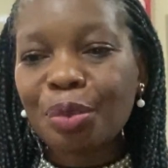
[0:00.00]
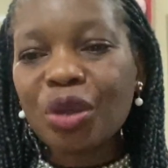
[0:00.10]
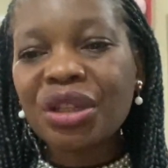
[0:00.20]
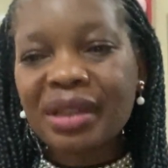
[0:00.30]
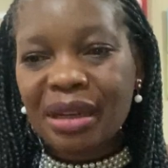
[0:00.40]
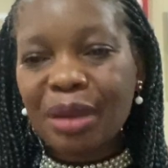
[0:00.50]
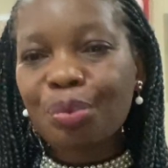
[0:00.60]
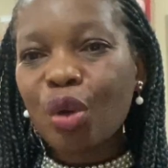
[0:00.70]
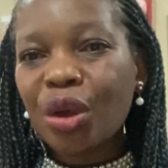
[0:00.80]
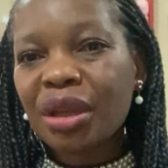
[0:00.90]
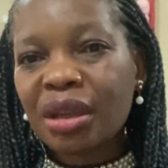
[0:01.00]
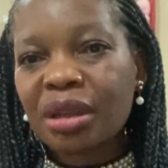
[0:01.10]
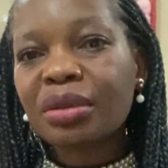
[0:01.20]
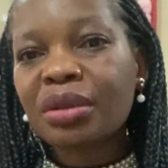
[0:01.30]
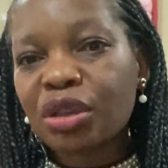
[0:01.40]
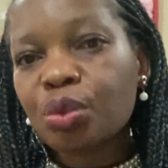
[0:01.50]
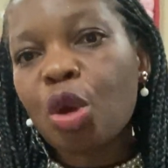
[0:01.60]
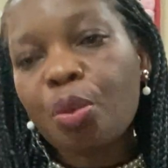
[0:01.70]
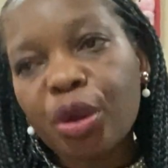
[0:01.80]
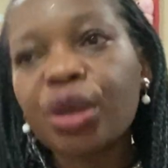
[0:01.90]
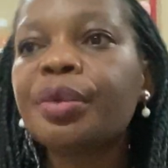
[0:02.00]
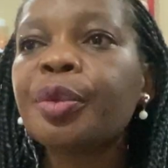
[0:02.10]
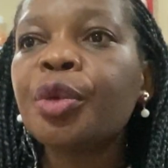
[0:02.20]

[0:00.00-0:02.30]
But she a boy, a small boy,